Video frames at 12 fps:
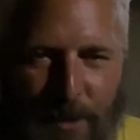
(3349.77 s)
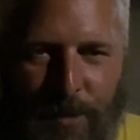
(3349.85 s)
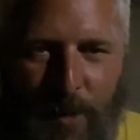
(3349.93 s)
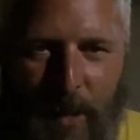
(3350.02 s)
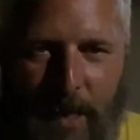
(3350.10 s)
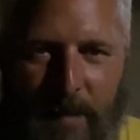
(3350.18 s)

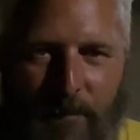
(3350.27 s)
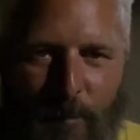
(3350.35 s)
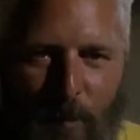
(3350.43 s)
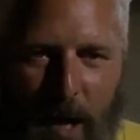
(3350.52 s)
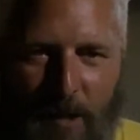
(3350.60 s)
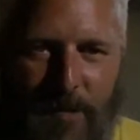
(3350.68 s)
enjoyed
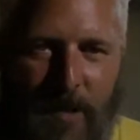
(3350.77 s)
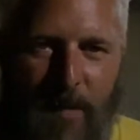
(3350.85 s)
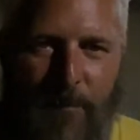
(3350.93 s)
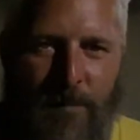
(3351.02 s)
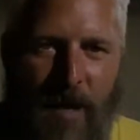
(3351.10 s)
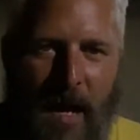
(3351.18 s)
watching
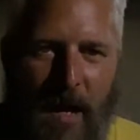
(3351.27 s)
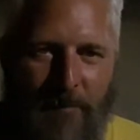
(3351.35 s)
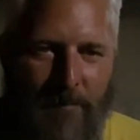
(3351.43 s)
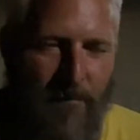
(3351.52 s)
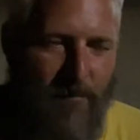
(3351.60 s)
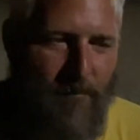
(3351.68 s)
him
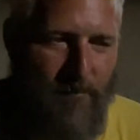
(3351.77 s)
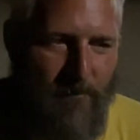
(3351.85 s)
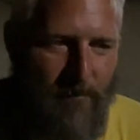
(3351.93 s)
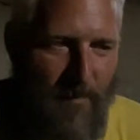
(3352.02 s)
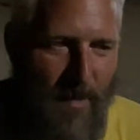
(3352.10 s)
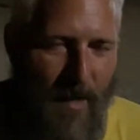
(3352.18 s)
drive.
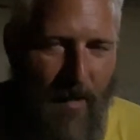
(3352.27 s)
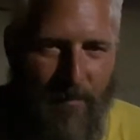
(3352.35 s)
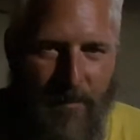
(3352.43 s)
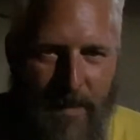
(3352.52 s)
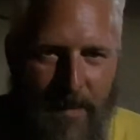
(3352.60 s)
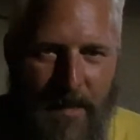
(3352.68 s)
You
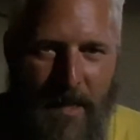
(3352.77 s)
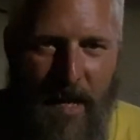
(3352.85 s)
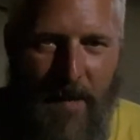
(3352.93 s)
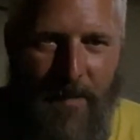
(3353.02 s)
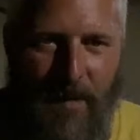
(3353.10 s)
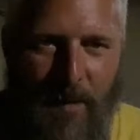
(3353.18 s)
know, he did
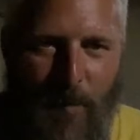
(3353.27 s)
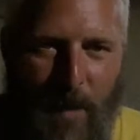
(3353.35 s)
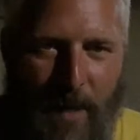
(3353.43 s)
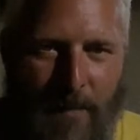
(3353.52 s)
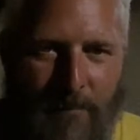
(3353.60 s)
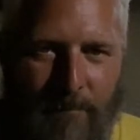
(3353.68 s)
anything to
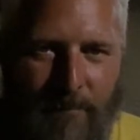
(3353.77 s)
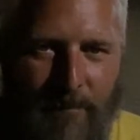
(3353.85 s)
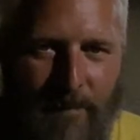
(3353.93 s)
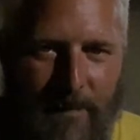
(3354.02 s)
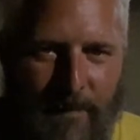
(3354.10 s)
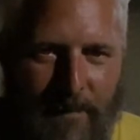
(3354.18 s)
win,
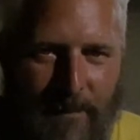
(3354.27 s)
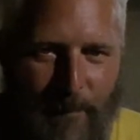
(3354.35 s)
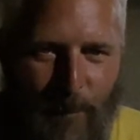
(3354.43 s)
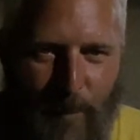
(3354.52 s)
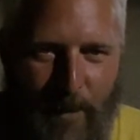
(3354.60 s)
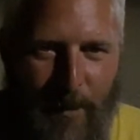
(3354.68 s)

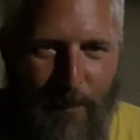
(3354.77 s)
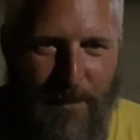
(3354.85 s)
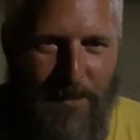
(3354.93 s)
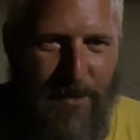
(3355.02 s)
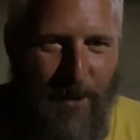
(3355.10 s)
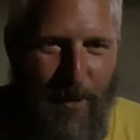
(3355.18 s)
whether it
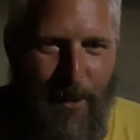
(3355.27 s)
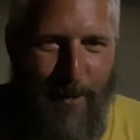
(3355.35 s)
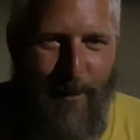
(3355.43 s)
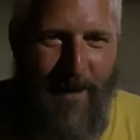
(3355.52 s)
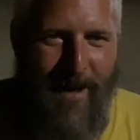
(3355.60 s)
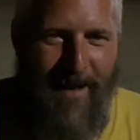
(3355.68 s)
was dirty
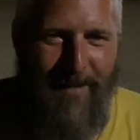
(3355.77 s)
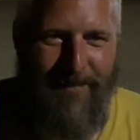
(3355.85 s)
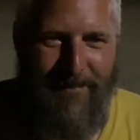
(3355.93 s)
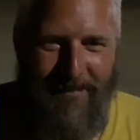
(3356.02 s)
or not.